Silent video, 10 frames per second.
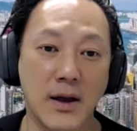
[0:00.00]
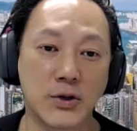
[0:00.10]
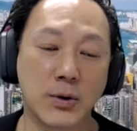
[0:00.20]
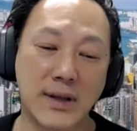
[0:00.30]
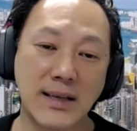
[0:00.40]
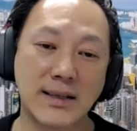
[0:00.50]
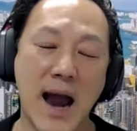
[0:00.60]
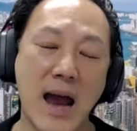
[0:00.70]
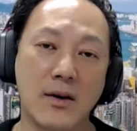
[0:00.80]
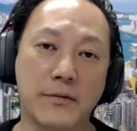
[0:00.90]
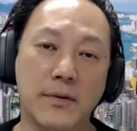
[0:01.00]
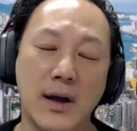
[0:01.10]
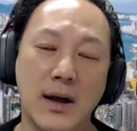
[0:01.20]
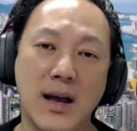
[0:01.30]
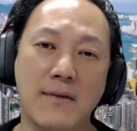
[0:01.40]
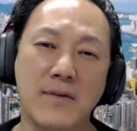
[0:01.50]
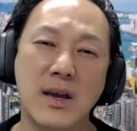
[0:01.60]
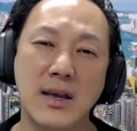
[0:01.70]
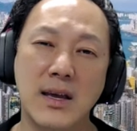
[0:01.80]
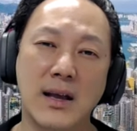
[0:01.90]
So this kind of
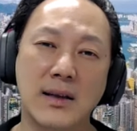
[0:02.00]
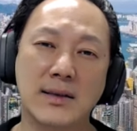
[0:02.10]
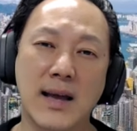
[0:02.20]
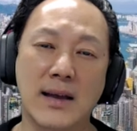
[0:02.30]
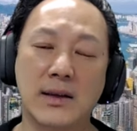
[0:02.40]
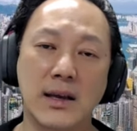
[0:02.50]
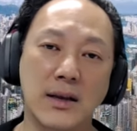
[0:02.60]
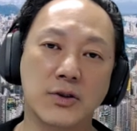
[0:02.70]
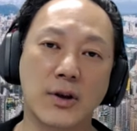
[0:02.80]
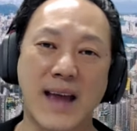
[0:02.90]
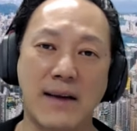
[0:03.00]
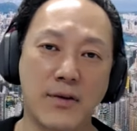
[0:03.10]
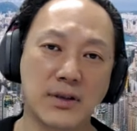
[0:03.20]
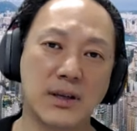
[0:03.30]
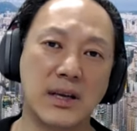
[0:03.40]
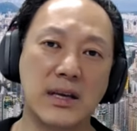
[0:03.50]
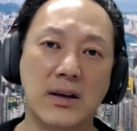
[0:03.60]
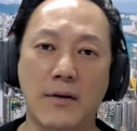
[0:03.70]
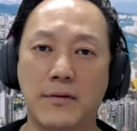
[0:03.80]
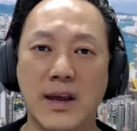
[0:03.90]
convenience and the sort of diversity
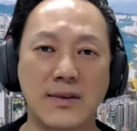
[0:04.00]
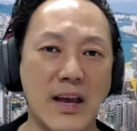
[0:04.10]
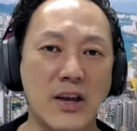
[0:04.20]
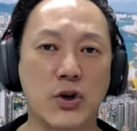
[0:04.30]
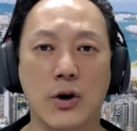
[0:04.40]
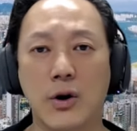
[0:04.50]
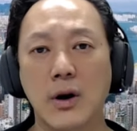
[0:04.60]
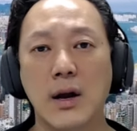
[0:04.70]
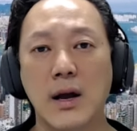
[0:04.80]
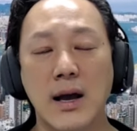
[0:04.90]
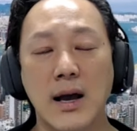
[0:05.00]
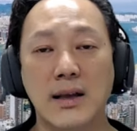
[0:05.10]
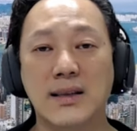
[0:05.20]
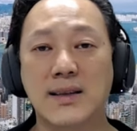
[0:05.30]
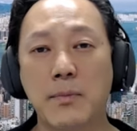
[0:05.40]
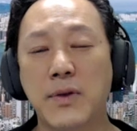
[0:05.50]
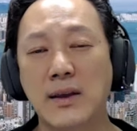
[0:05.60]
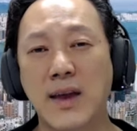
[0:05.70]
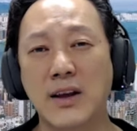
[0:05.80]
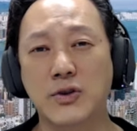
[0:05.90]
of the nature is
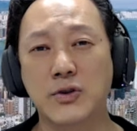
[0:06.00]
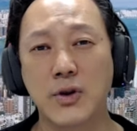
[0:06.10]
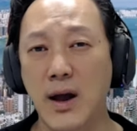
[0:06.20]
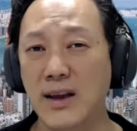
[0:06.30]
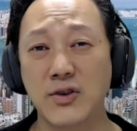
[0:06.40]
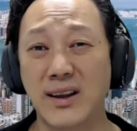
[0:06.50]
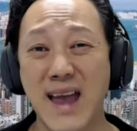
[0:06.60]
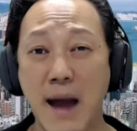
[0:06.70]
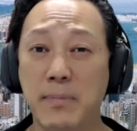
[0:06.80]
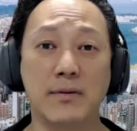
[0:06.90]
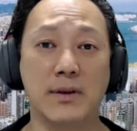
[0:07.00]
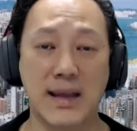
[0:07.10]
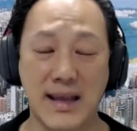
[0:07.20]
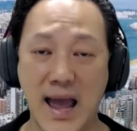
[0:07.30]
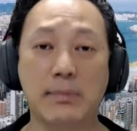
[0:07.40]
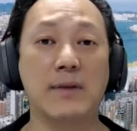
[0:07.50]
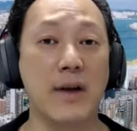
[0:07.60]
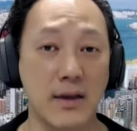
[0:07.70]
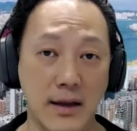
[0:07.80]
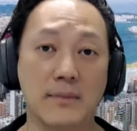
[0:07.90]
something that's actually captive,
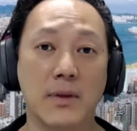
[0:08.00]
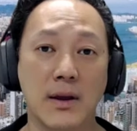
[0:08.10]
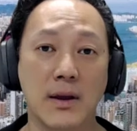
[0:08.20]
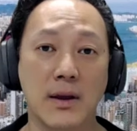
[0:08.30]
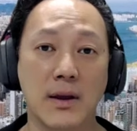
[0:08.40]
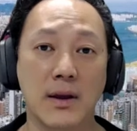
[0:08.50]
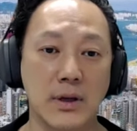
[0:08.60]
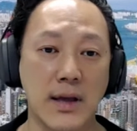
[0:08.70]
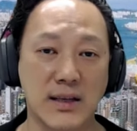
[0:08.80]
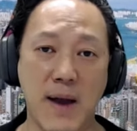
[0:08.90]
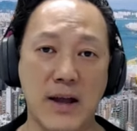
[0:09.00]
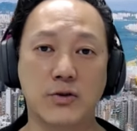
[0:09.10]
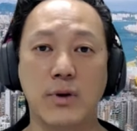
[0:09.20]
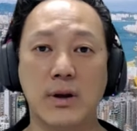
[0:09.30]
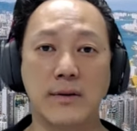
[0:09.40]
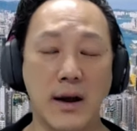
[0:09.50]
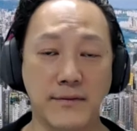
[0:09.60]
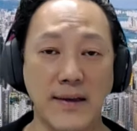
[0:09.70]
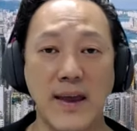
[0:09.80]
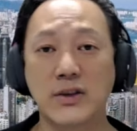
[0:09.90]
captivating to the expatriate uh,
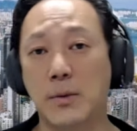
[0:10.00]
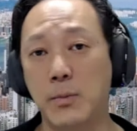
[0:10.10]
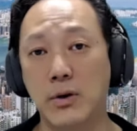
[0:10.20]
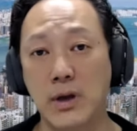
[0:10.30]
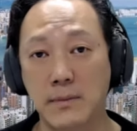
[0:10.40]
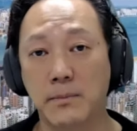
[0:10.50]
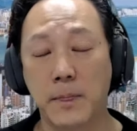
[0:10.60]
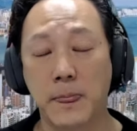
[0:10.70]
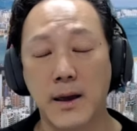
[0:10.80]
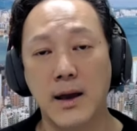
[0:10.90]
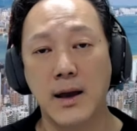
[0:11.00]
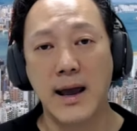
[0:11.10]
finance community. Mm